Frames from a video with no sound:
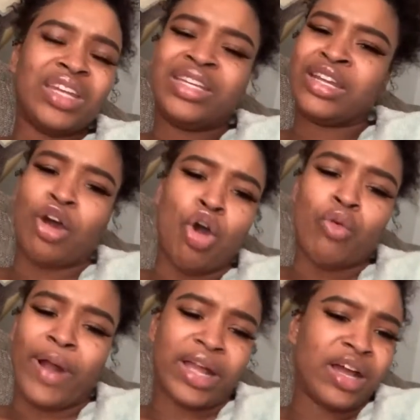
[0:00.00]
did a
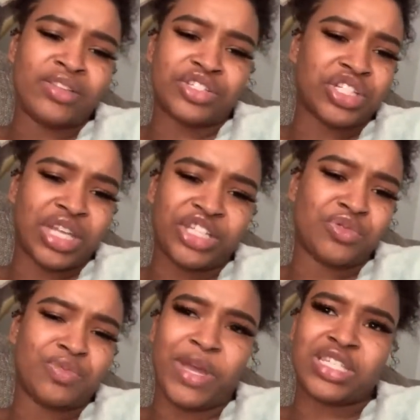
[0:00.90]
whole rack of other shit. Like, she
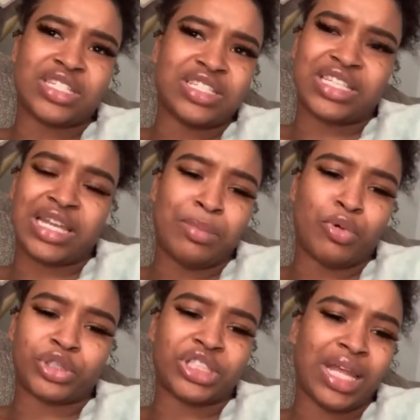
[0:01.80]
was basically saying
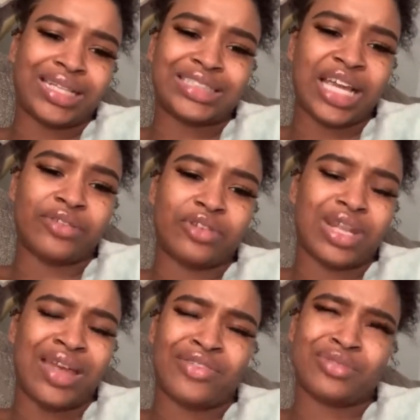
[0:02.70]
up and like saved
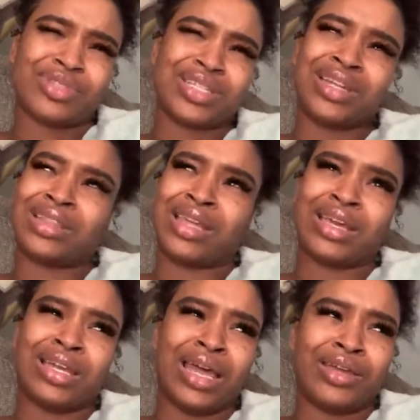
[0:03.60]
her life. And I'm sitting there
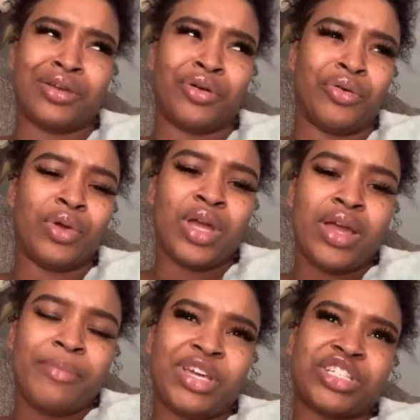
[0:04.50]
thinking like, yo,
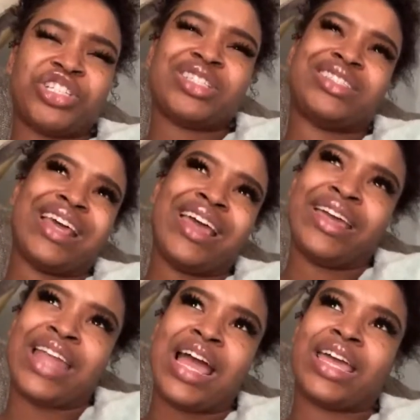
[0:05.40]
because she
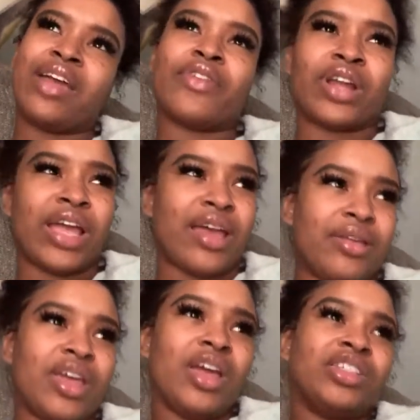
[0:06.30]
said, and I give her
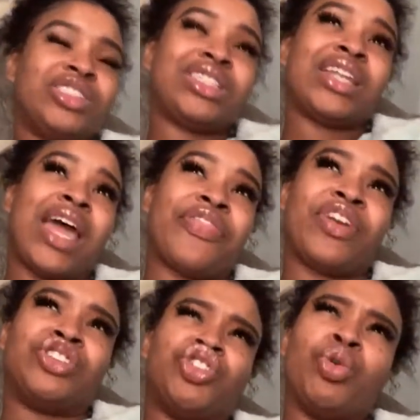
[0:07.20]
that. She said that I
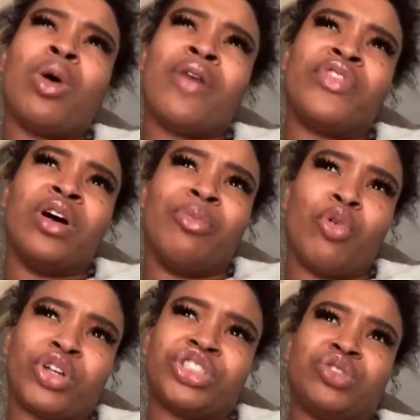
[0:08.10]
think 2 of the
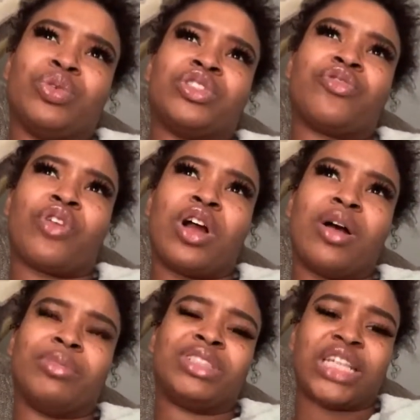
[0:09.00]
abortions was
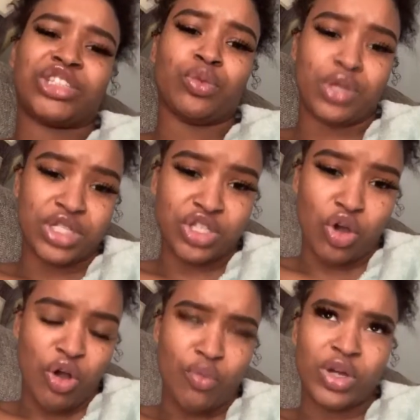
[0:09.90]
from sexual
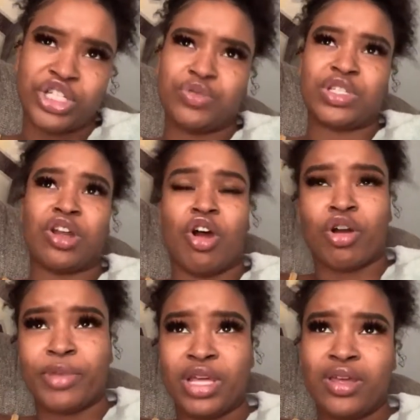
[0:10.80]
assault. One, she was in the
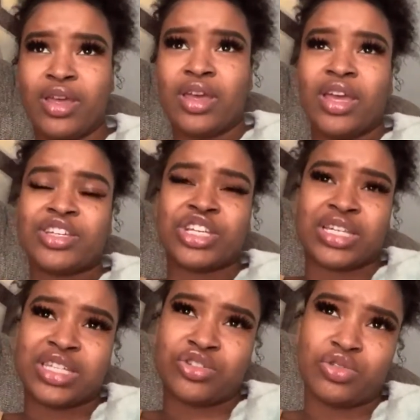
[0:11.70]
army and she got
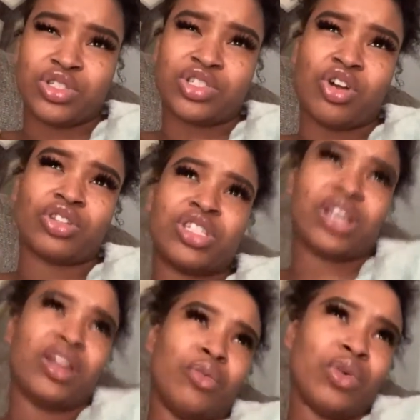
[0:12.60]
sexually assaulted,
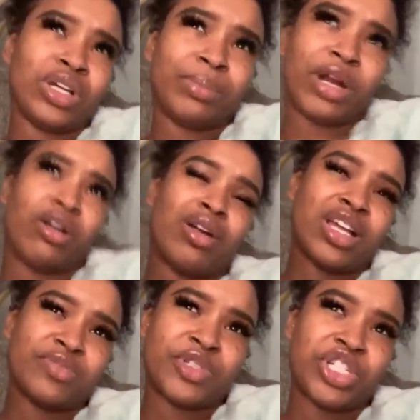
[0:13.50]
and then one by her
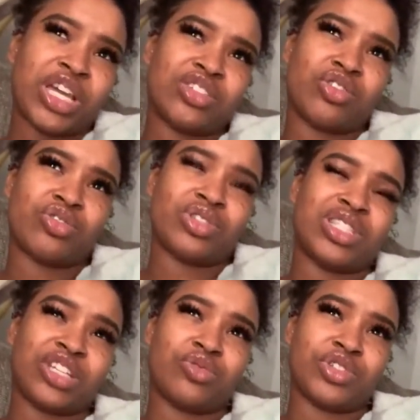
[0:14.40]
husband, she got
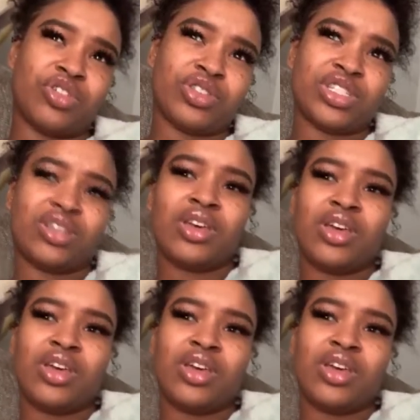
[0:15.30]
sexually assaulted